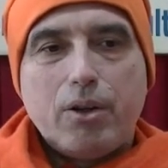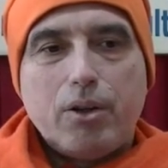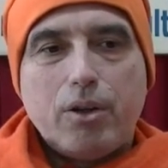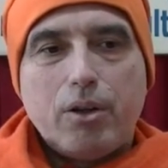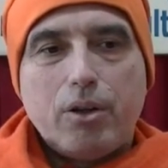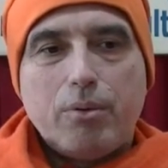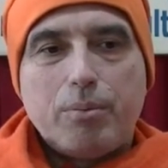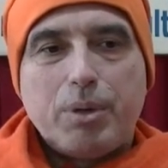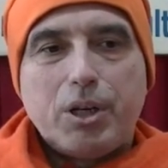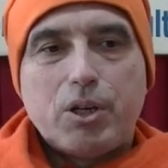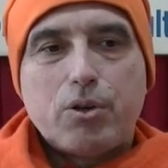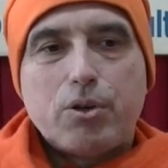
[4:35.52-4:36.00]

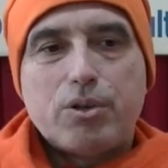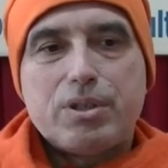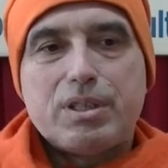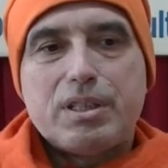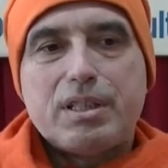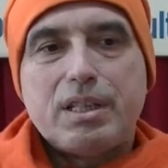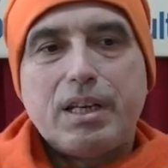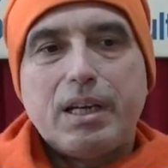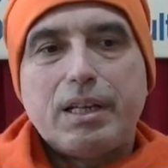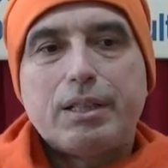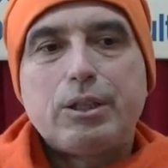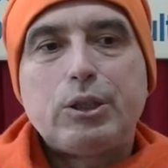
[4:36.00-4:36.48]

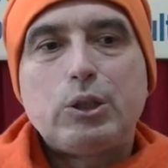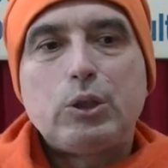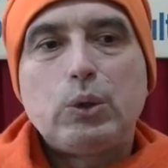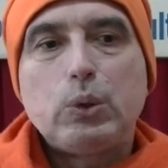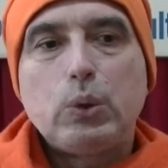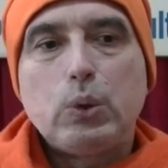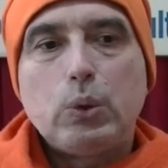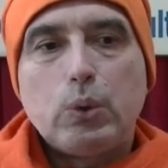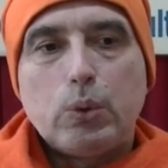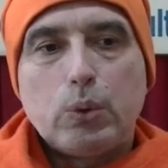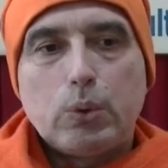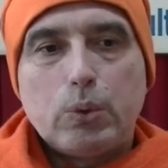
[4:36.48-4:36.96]
because there are
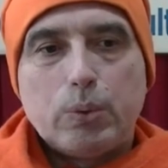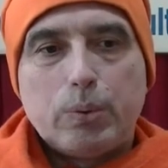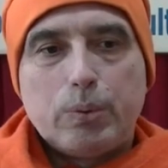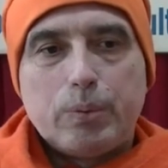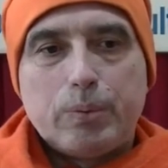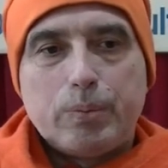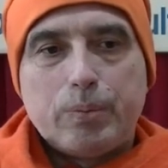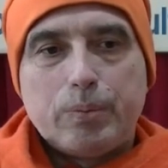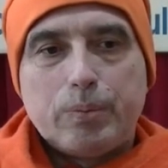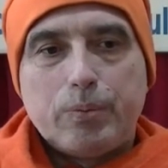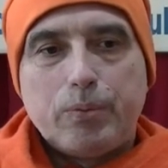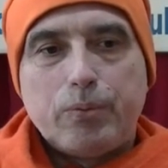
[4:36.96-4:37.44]

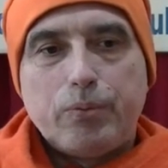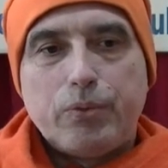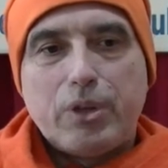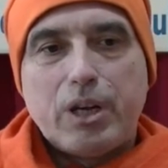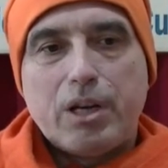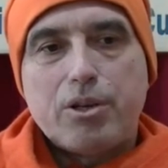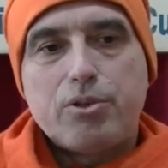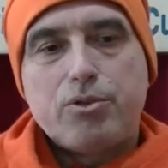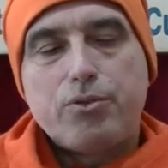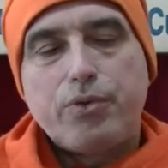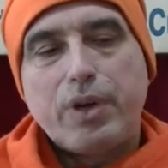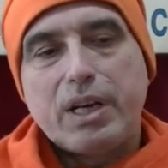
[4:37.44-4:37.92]

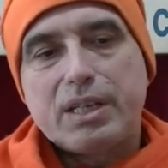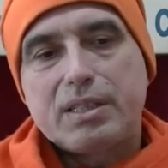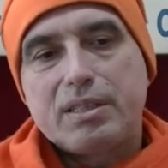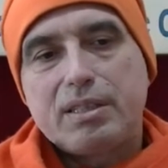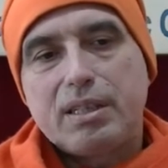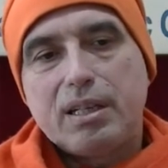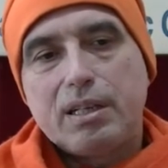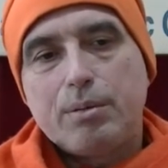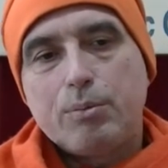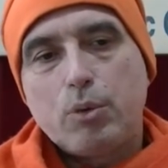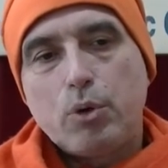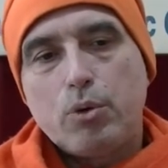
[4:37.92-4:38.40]
there's
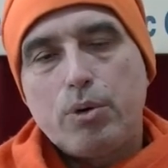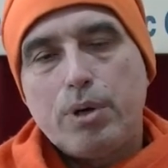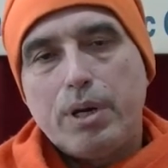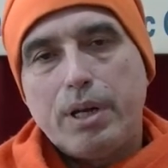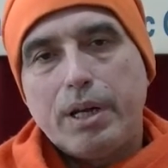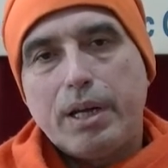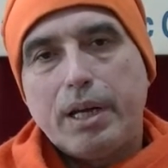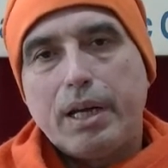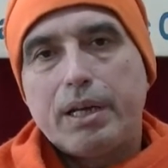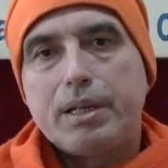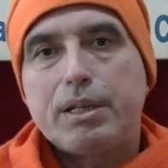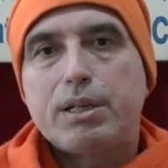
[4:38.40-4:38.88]
waxing
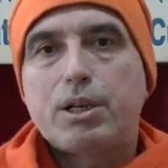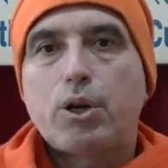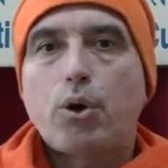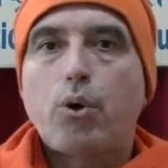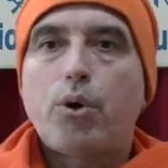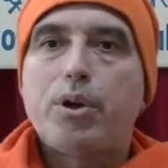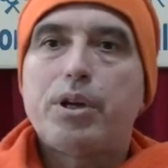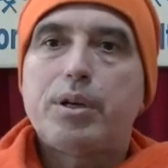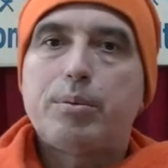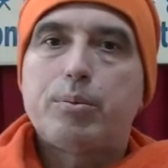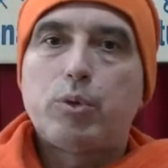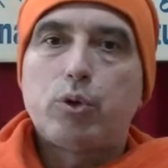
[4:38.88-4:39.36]
moon and
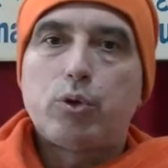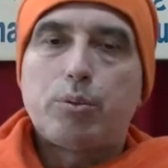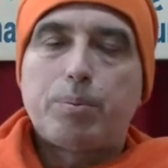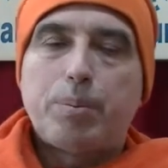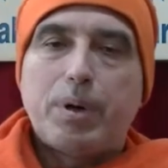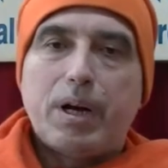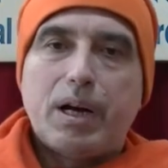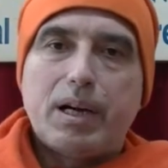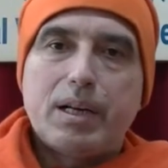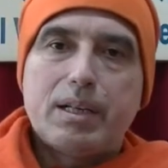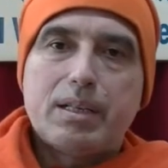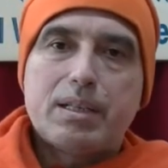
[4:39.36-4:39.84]
growing moon
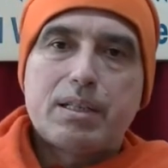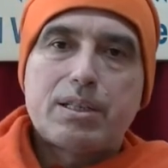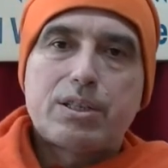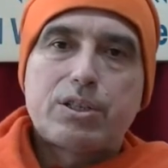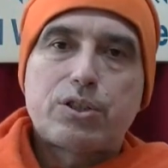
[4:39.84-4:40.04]
parts,